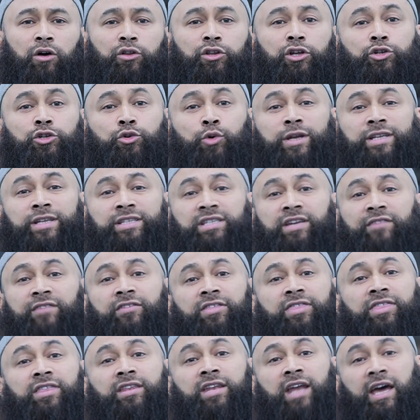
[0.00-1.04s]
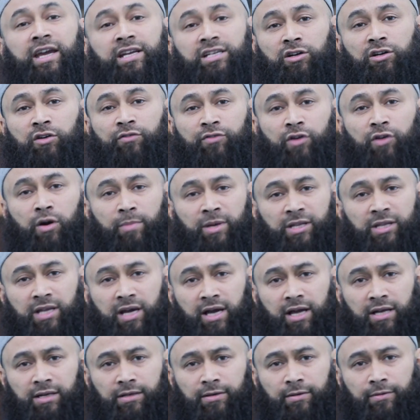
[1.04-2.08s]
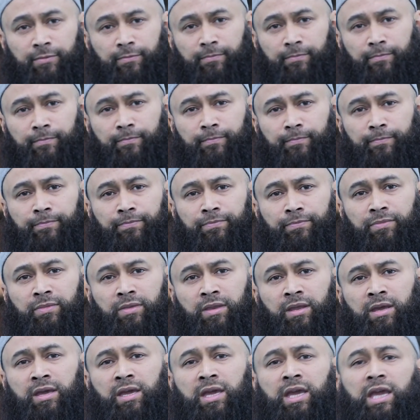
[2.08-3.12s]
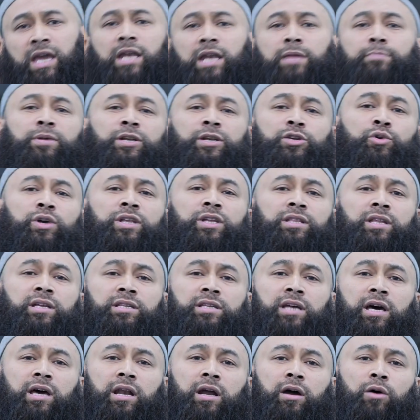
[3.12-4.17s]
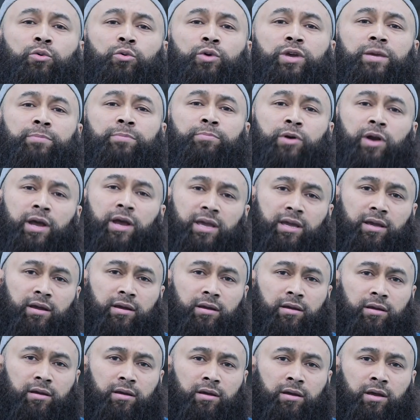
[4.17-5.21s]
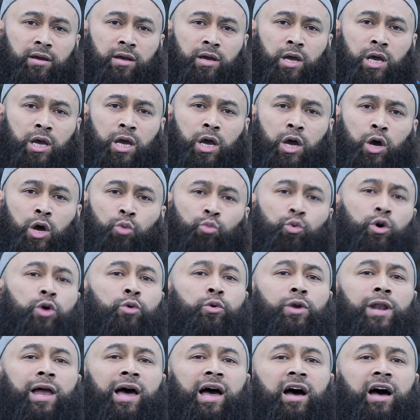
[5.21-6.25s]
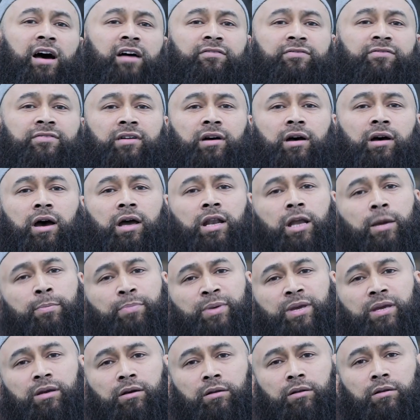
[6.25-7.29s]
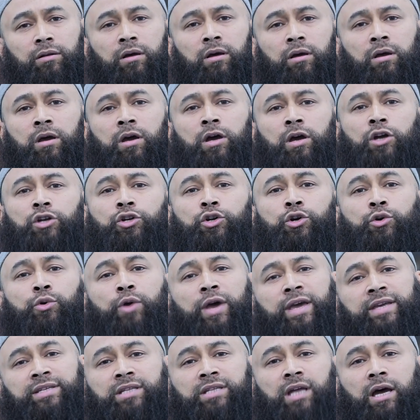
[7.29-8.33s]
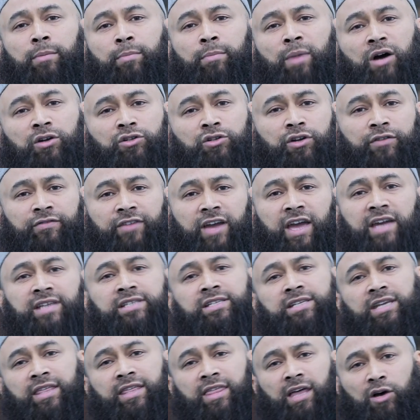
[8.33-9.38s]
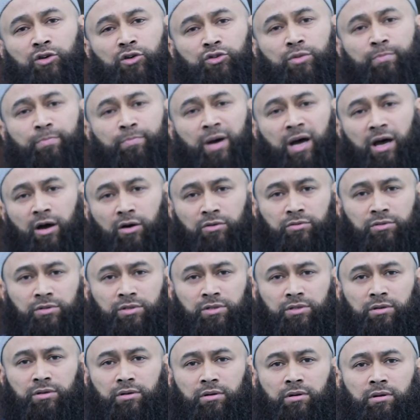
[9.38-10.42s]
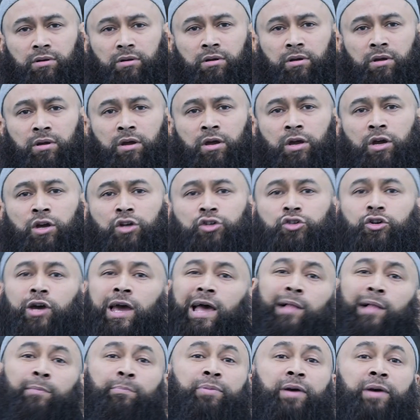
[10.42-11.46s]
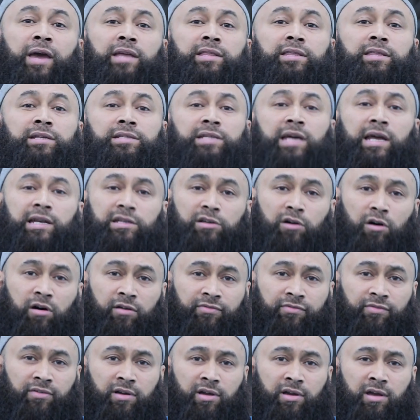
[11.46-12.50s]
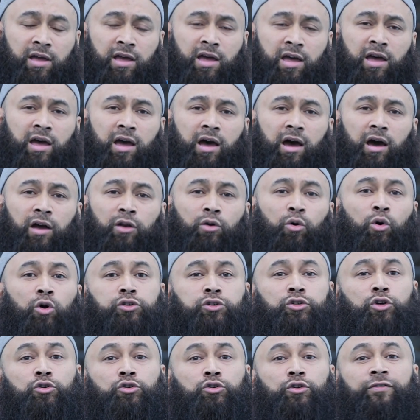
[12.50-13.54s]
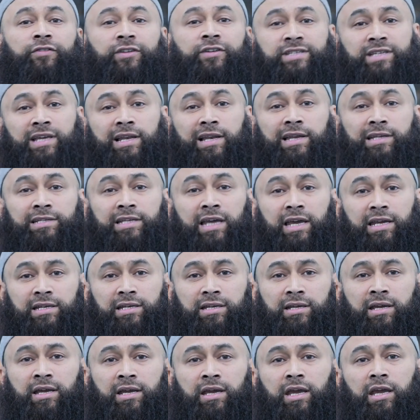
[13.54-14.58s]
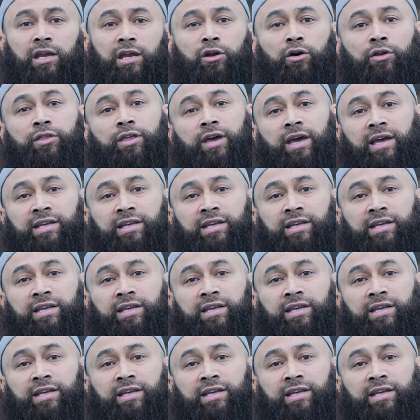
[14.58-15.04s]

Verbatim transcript: on the twenty-seventh night of Ramadan, in between the Taraweeh break, we will have an appeal to raise the amount of eighty thousand pounds to help pay the debt off and also to facilitate in other